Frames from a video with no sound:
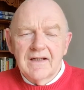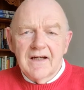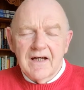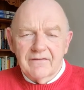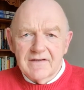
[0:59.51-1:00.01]

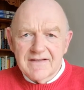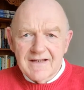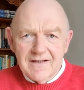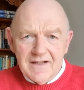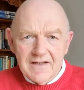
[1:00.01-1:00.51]
I have to
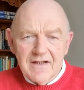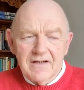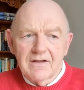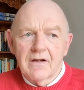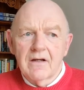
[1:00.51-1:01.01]
send it in
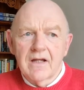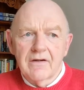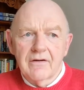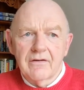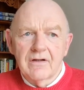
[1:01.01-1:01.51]
then to the
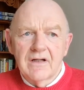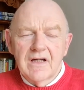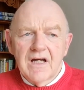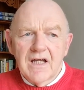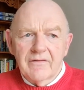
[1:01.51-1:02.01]
lender,
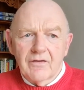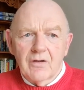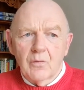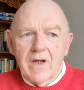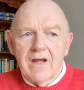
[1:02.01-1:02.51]
and I've got to
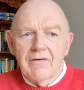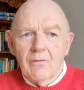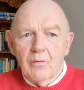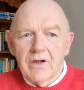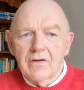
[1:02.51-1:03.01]
wait a
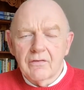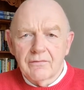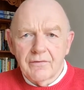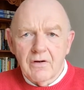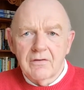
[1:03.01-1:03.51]
week or a
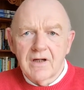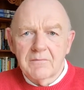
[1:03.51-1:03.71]
fortnight